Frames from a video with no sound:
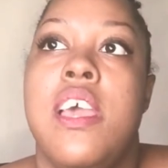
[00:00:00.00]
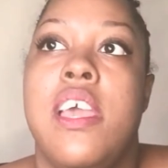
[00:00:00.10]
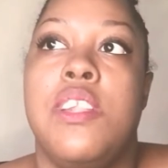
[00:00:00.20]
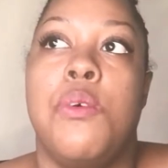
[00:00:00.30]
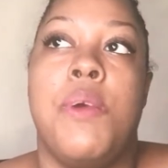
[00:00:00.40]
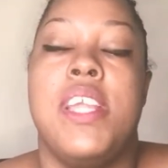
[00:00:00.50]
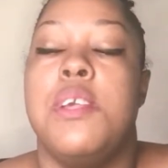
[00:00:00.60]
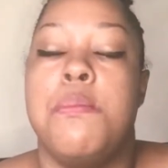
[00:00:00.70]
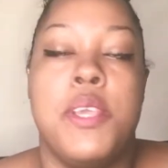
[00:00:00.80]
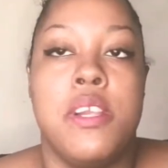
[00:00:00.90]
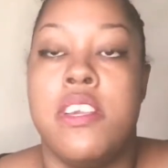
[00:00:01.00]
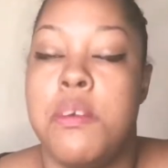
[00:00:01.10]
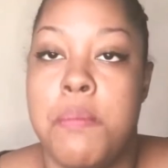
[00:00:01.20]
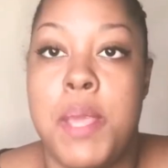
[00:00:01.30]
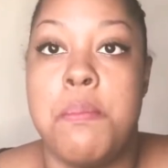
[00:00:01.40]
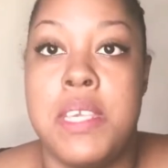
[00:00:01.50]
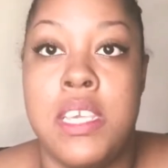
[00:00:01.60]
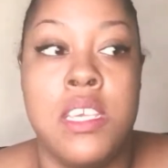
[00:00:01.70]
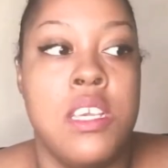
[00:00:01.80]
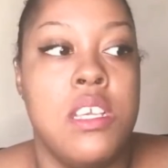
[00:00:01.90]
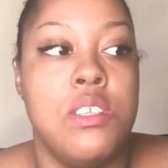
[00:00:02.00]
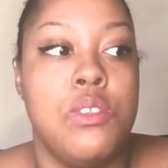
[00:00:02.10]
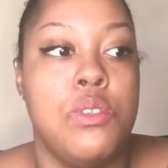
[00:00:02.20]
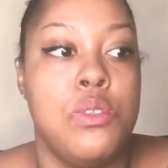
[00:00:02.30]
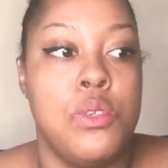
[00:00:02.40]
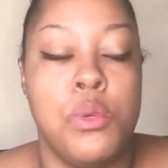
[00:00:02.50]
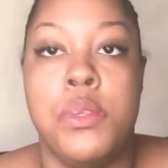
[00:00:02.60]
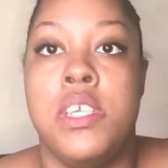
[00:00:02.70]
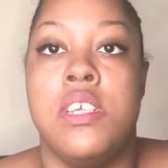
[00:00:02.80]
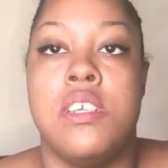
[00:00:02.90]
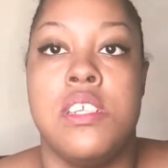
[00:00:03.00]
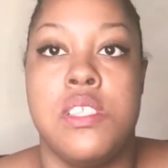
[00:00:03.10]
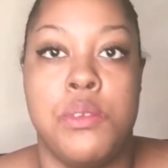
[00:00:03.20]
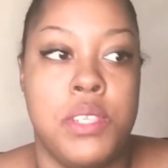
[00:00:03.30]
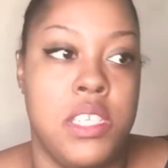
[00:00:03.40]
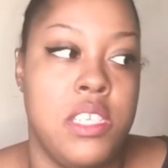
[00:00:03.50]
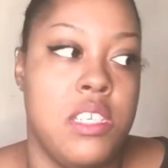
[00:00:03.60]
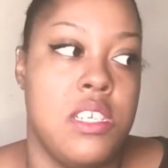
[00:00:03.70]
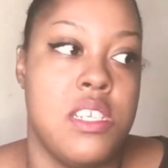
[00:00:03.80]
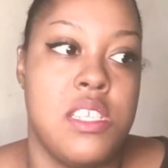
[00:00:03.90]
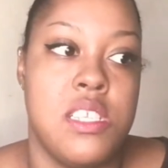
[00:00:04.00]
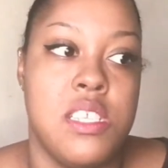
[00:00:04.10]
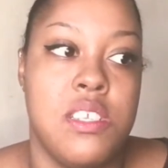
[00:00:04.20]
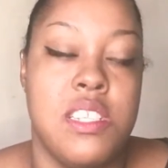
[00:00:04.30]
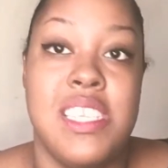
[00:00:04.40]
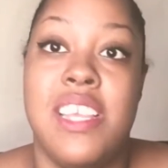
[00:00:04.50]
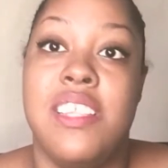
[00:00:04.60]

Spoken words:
And the waiting period might be 2 years, 3 years, 10